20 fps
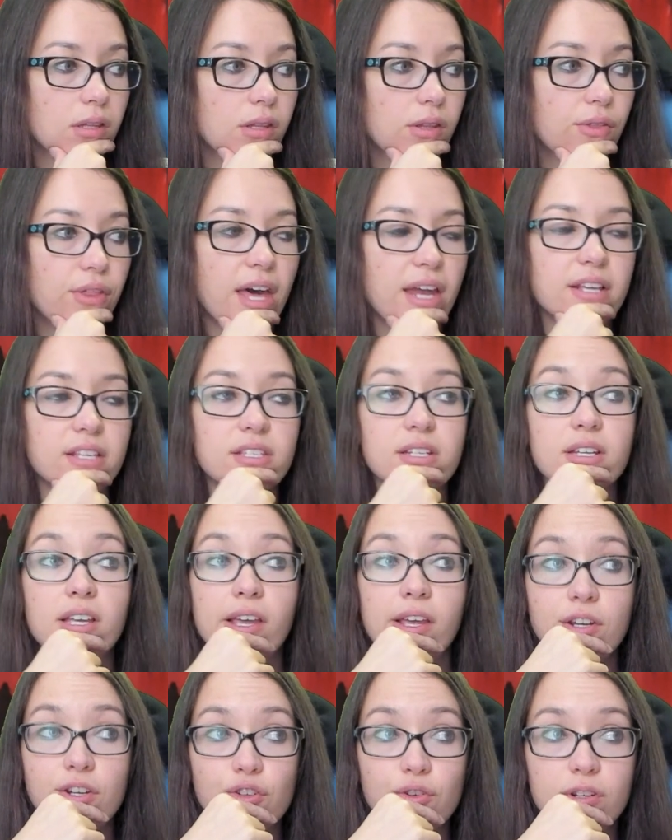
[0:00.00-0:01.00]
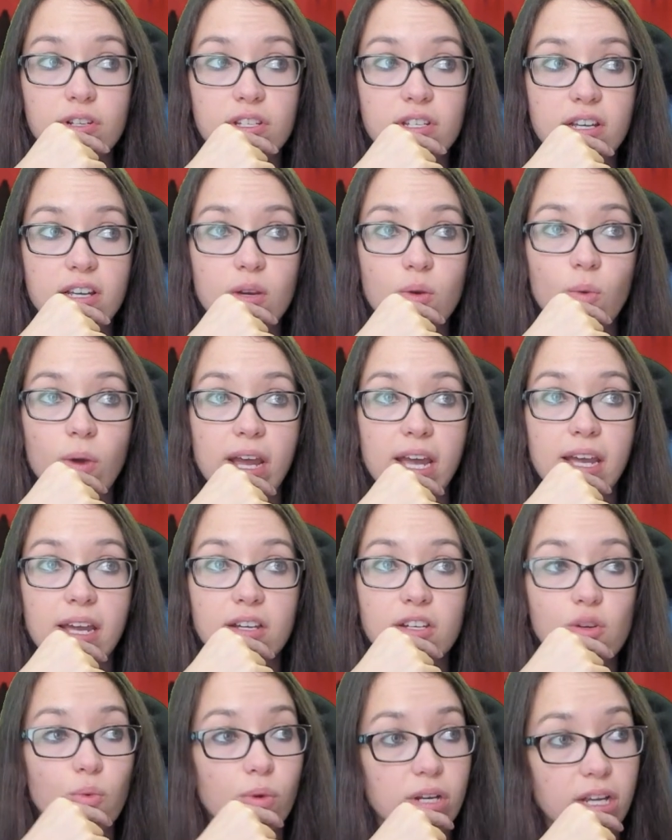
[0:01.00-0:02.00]
That is an interesting way
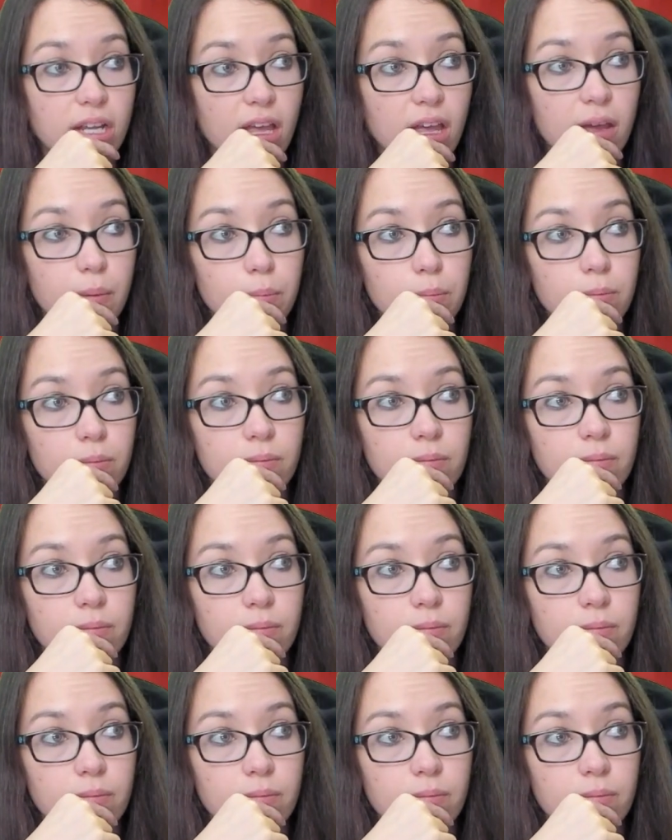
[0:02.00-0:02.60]
to win a game.